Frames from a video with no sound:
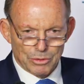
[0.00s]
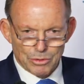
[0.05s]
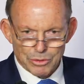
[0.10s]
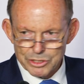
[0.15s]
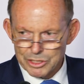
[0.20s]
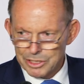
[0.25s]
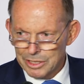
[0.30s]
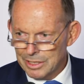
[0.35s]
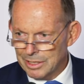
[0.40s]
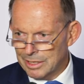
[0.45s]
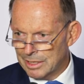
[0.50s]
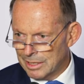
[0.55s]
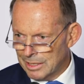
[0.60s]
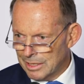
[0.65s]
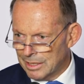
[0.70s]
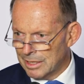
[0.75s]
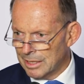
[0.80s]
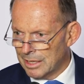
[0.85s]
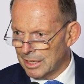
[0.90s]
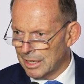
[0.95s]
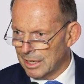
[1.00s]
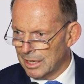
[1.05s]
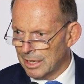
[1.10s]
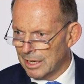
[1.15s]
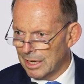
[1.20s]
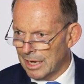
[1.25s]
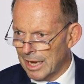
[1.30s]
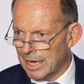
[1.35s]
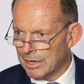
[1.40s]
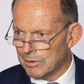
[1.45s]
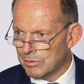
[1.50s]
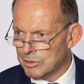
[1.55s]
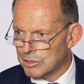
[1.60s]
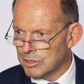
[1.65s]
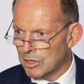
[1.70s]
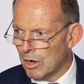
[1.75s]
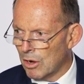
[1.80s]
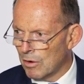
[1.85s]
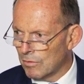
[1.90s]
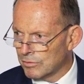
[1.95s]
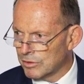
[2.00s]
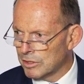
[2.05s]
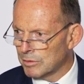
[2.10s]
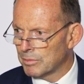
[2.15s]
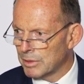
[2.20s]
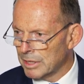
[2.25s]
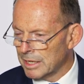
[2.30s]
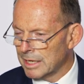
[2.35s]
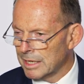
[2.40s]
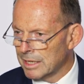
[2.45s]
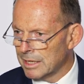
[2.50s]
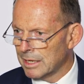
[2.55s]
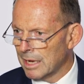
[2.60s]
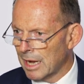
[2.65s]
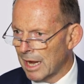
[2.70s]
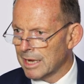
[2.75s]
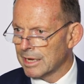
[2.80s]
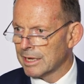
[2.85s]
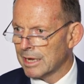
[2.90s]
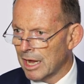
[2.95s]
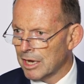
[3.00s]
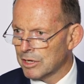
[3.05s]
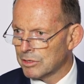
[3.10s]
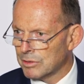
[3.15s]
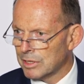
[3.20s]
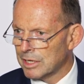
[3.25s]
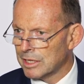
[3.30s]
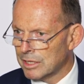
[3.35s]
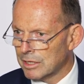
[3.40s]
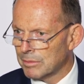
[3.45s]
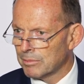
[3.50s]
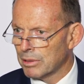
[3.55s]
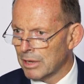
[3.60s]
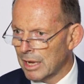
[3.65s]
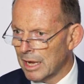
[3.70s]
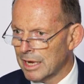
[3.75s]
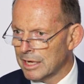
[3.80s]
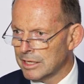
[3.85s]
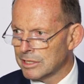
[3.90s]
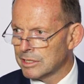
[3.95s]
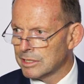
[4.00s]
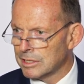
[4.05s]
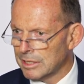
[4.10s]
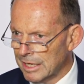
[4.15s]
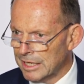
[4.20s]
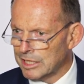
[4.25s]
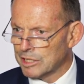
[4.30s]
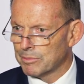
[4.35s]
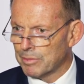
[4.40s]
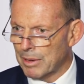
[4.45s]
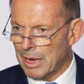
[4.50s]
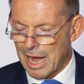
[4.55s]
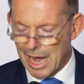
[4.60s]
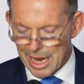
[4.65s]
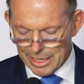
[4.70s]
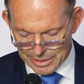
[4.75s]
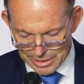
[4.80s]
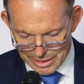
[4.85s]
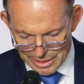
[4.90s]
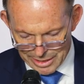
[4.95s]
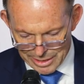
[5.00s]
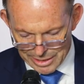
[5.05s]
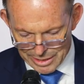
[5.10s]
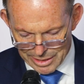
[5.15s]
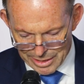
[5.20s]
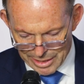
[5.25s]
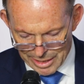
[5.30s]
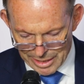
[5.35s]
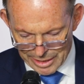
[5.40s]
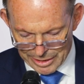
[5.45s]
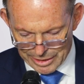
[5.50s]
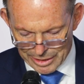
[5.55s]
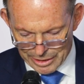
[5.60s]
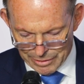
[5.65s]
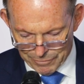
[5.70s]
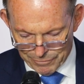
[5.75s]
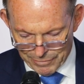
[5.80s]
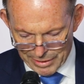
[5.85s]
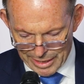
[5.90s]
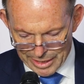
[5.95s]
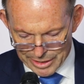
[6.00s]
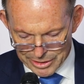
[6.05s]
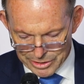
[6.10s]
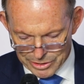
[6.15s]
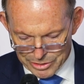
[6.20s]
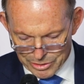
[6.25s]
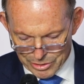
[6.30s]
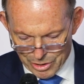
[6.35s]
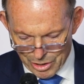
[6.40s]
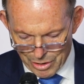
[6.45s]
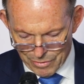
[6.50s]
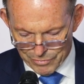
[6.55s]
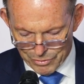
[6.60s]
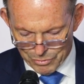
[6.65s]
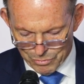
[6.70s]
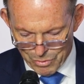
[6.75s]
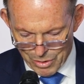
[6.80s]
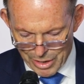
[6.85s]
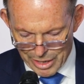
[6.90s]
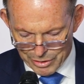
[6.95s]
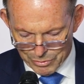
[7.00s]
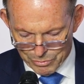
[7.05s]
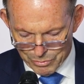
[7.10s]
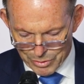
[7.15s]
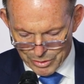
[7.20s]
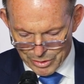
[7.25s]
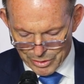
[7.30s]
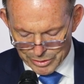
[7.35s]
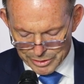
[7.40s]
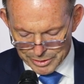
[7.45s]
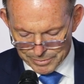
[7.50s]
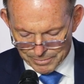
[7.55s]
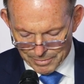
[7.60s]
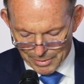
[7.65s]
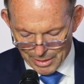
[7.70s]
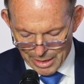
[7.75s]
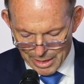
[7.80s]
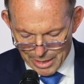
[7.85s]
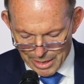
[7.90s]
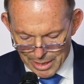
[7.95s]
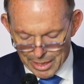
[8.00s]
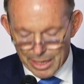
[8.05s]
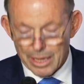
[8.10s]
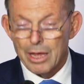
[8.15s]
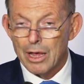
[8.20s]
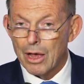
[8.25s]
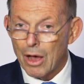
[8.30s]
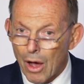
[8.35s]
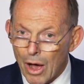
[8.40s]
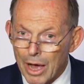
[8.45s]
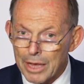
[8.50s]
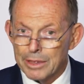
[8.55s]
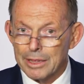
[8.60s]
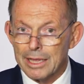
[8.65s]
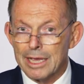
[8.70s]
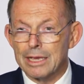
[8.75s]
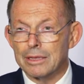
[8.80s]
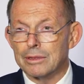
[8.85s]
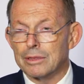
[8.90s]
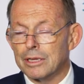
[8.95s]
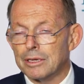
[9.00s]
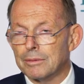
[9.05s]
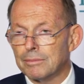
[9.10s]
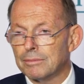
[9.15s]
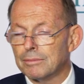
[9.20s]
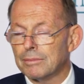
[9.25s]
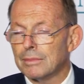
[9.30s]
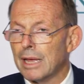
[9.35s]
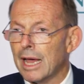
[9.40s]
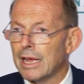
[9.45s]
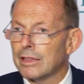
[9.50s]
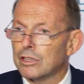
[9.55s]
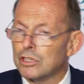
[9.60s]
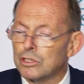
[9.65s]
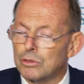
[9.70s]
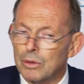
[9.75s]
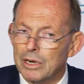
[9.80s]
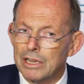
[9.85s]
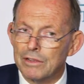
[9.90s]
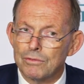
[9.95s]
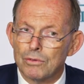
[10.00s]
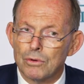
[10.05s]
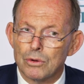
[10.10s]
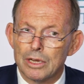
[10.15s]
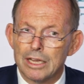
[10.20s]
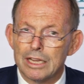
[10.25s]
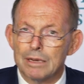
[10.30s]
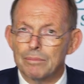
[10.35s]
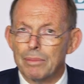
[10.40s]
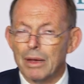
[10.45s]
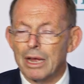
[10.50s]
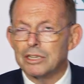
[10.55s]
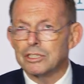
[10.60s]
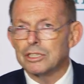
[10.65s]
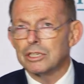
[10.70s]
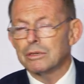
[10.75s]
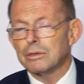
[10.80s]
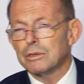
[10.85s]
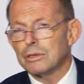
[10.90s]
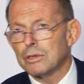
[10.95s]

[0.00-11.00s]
caution and resolved to be a country that plays its part in the affairs of the wider world. I think that had the 2014 budget